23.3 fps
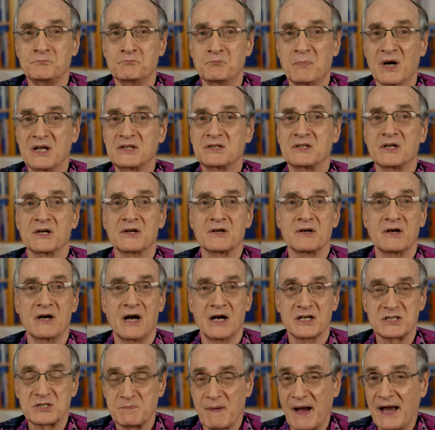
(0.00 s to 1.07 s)
But they're
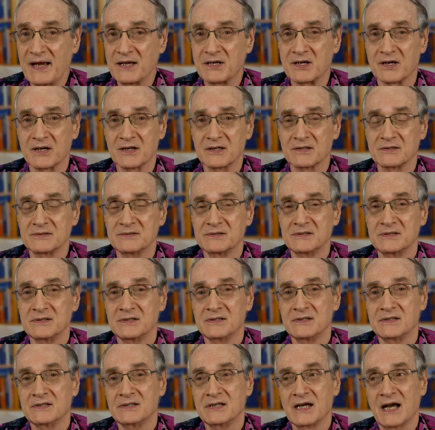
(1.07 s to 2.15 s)
a spiker
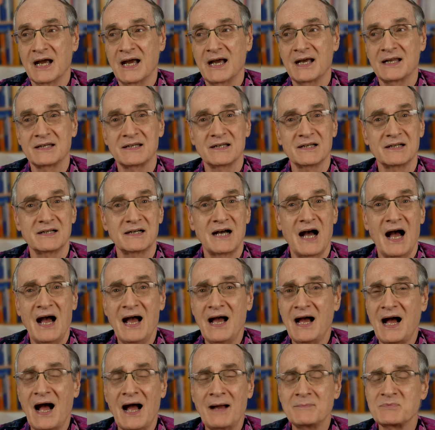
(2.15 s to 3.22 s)
and uh,
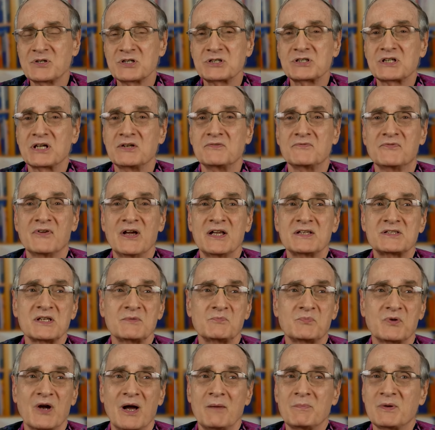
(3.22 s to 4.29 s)
I, am just convinced
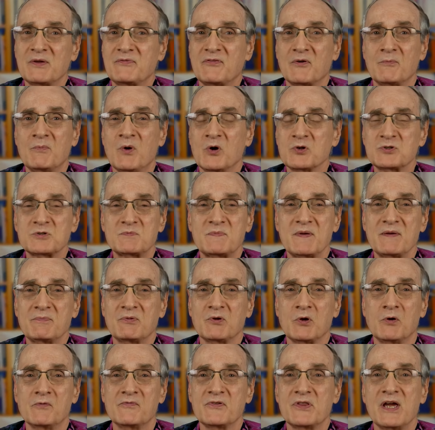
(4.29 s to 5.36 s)
that probably for most
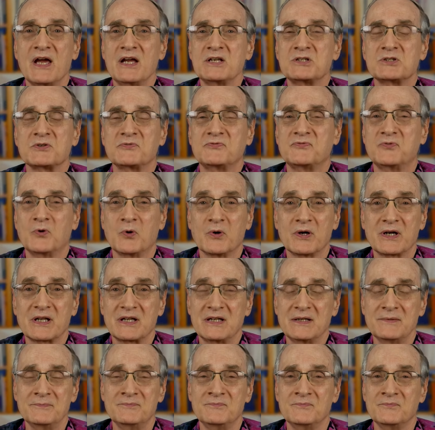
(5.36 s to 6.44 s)
people over the age of
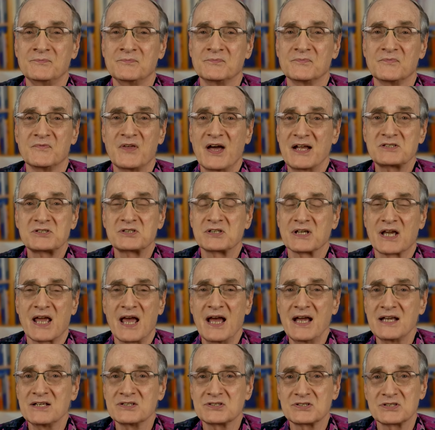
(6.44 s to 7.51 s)
40, that's the
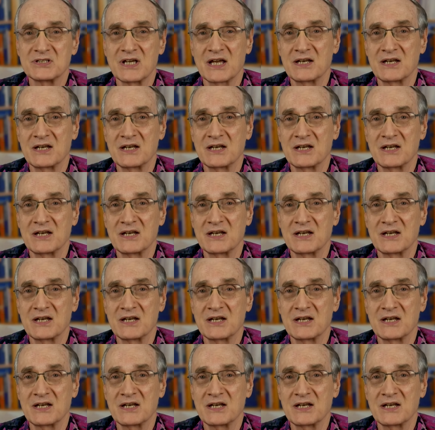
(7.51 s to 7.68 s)
case.